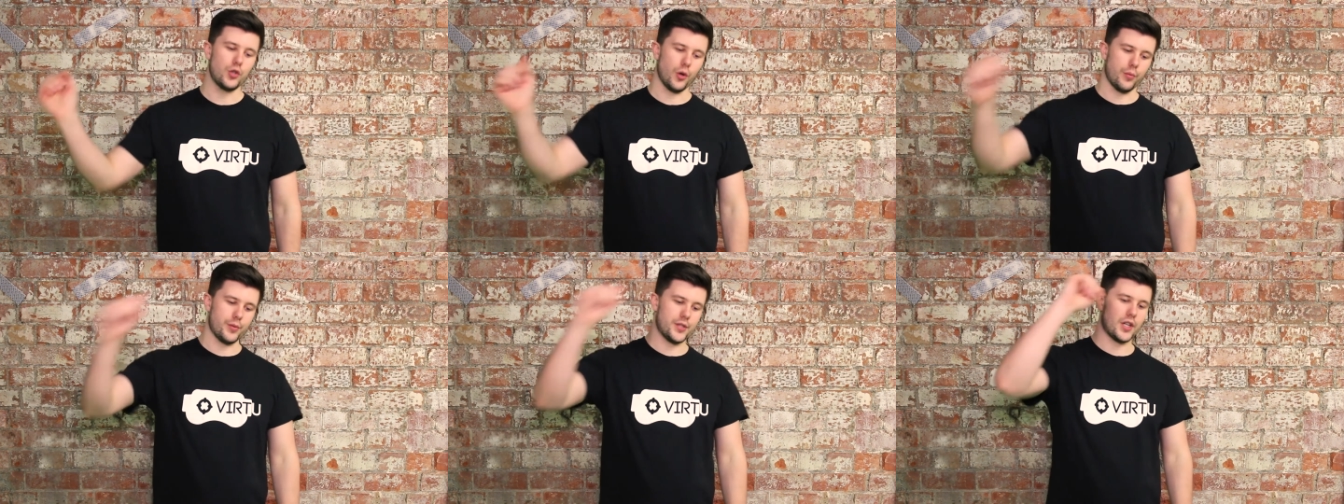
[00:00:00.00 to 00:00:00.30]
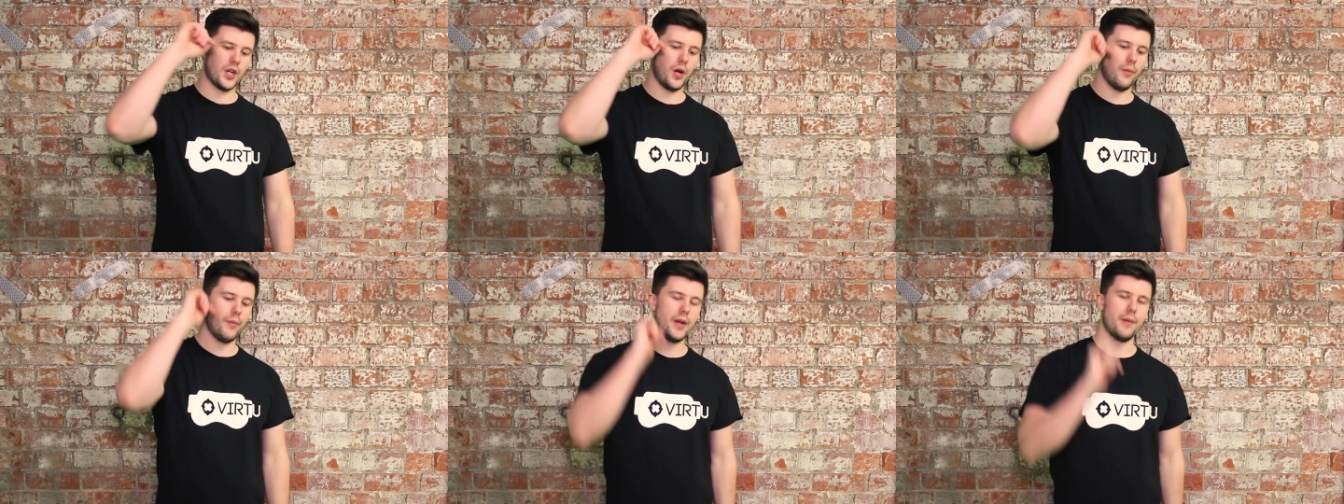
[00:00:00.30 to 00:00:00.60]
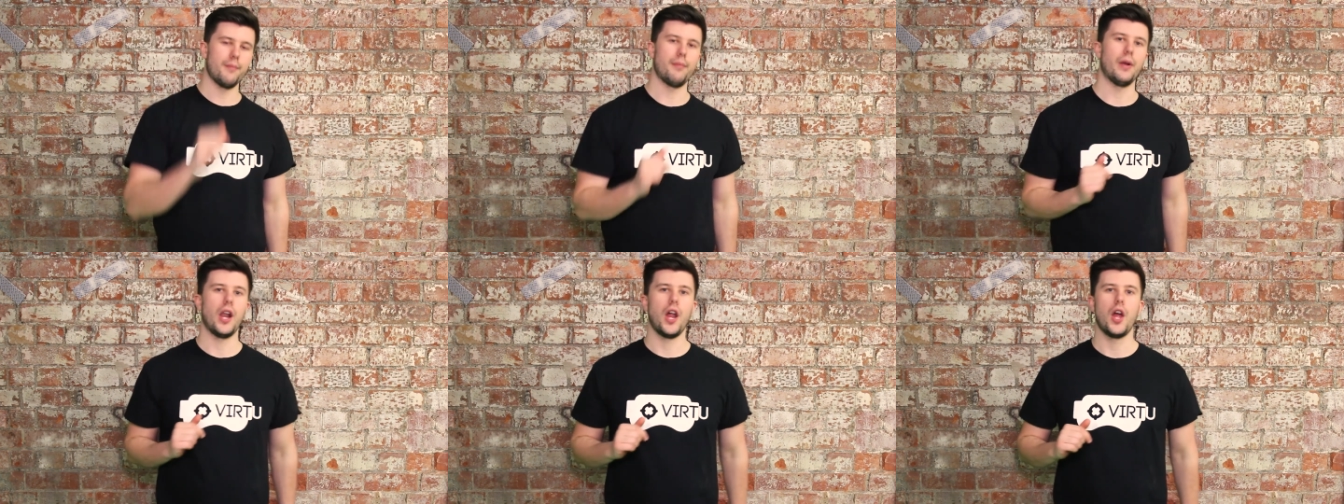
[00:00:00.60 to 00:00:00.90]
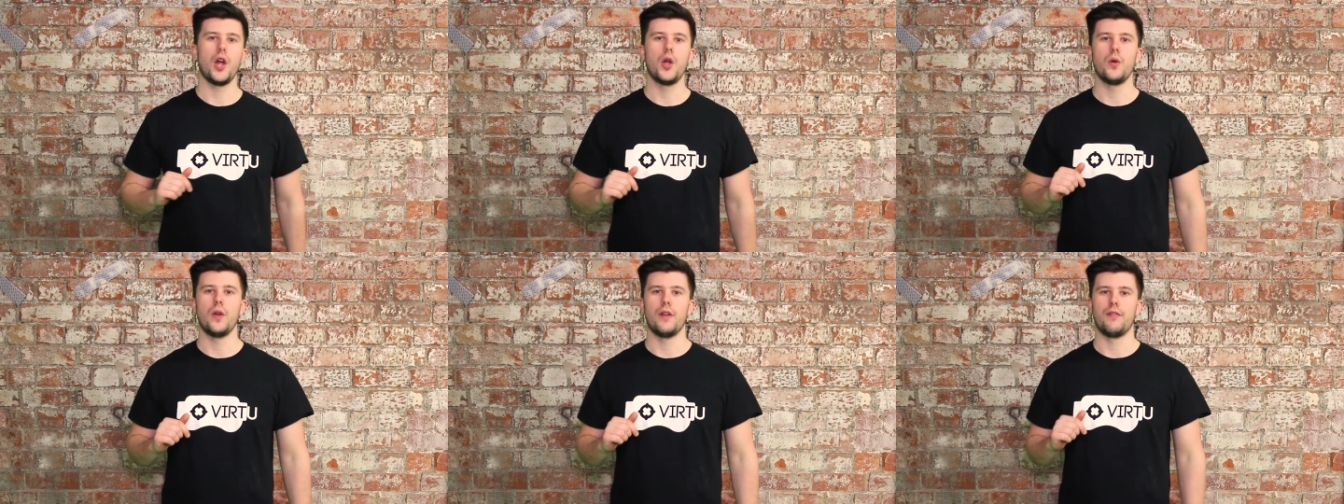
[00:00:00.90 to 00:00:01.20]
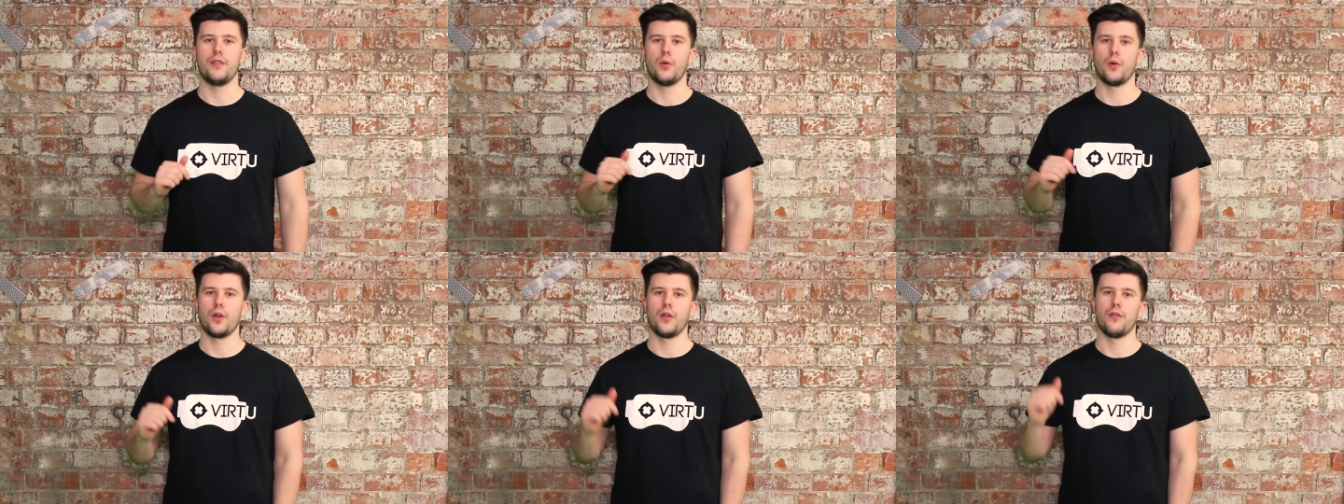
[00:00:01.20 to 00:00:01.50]
drop us a comment below
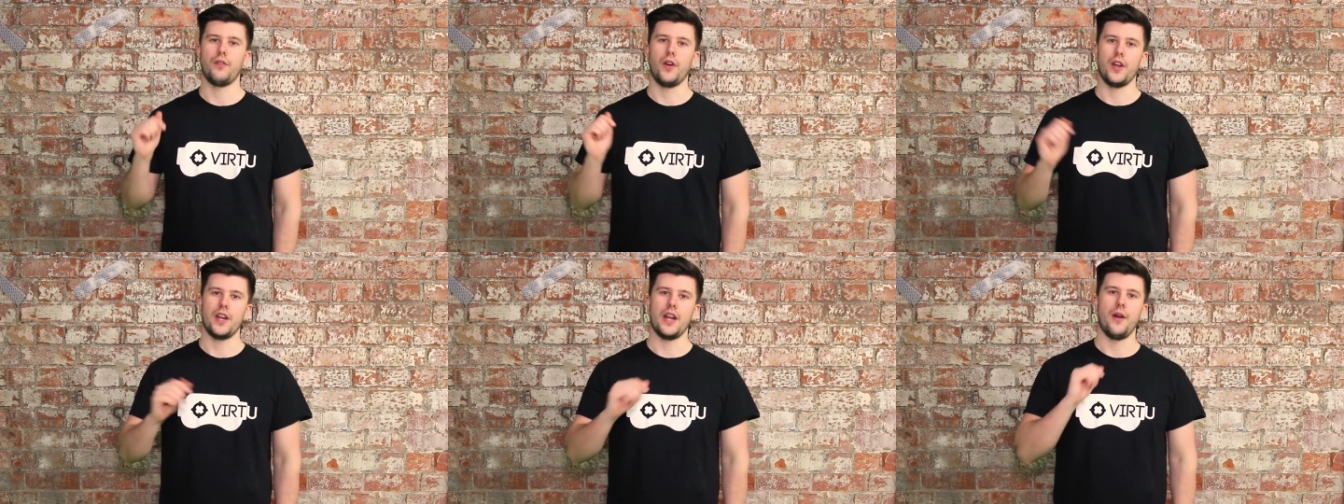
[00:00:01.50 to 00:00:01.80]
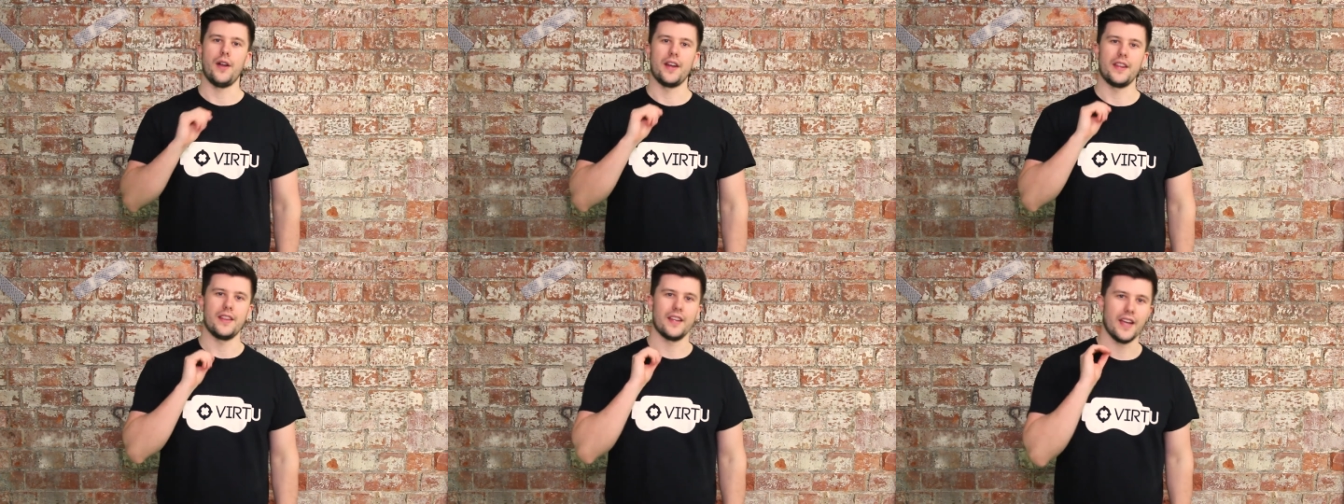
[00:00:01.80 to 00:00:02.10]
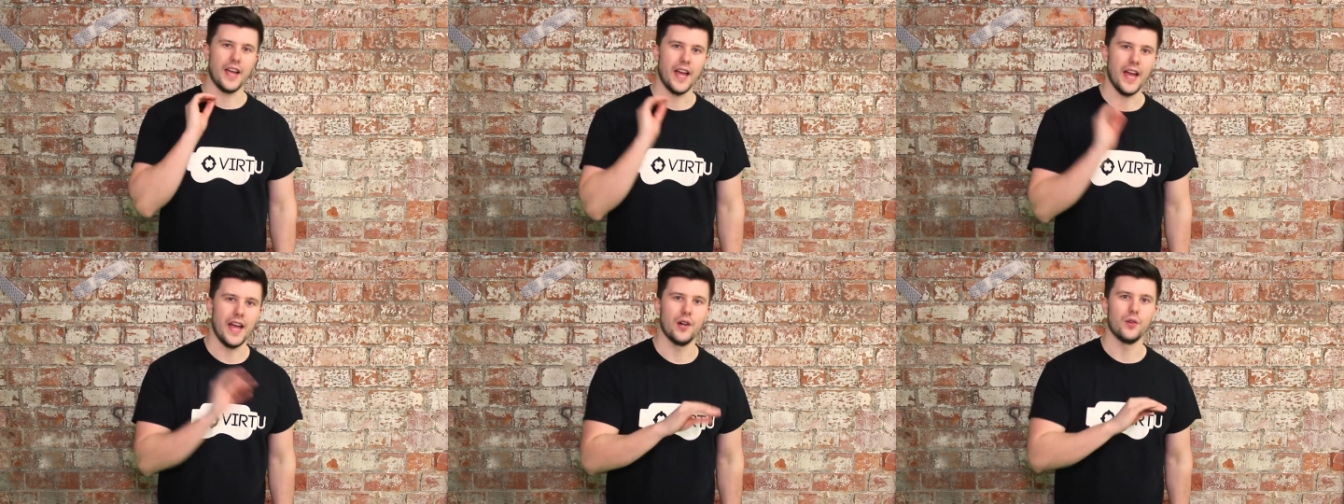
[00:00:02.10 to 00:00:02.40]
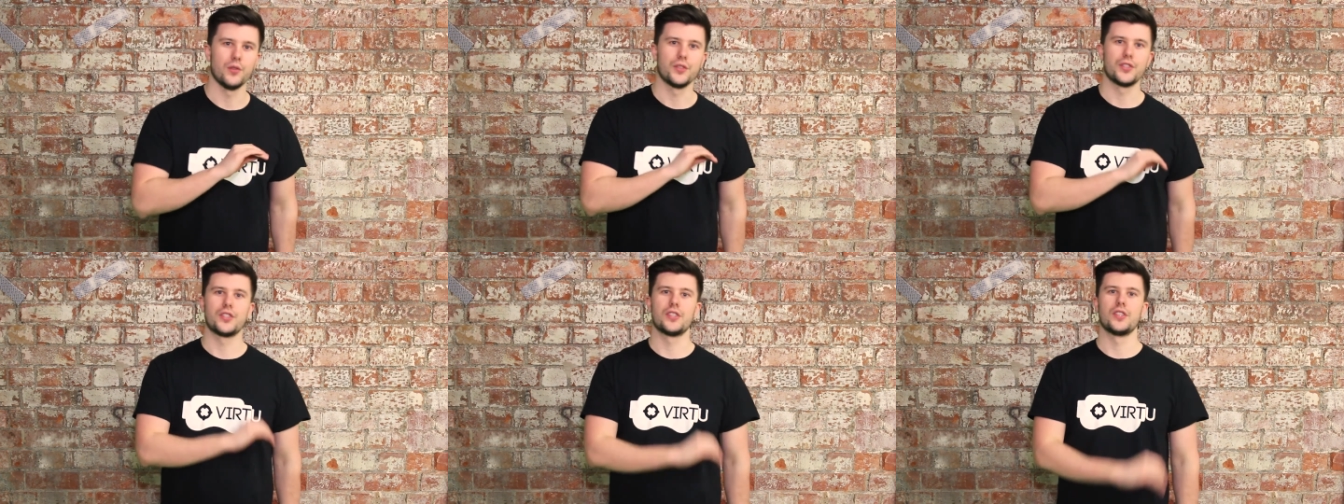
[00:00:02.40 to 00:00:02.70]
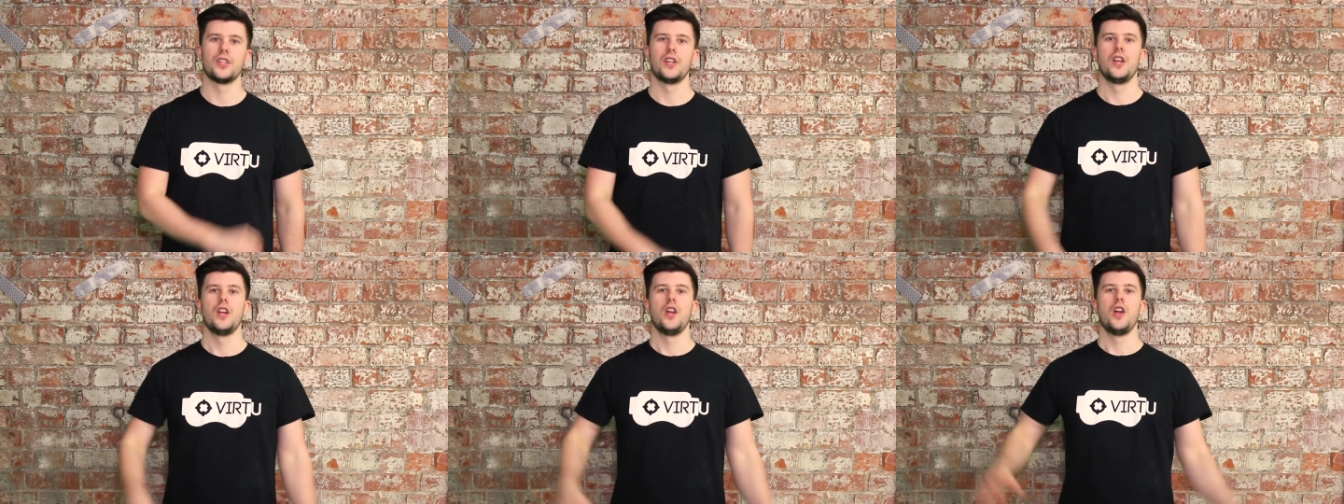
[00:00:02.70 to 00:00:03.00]
if you want to find out anything
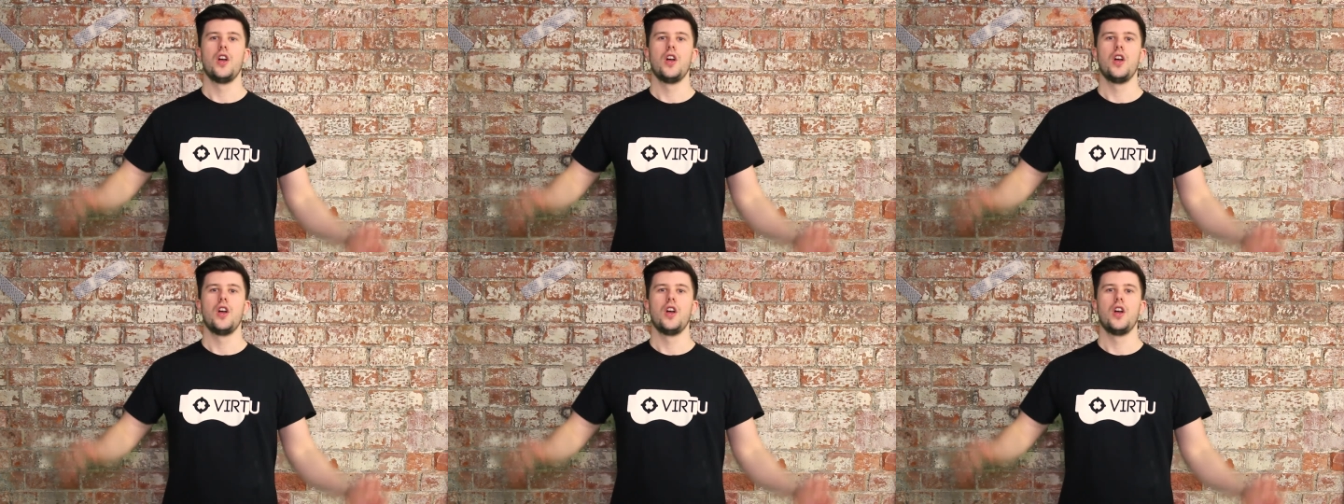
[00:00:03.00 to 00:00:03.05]
else.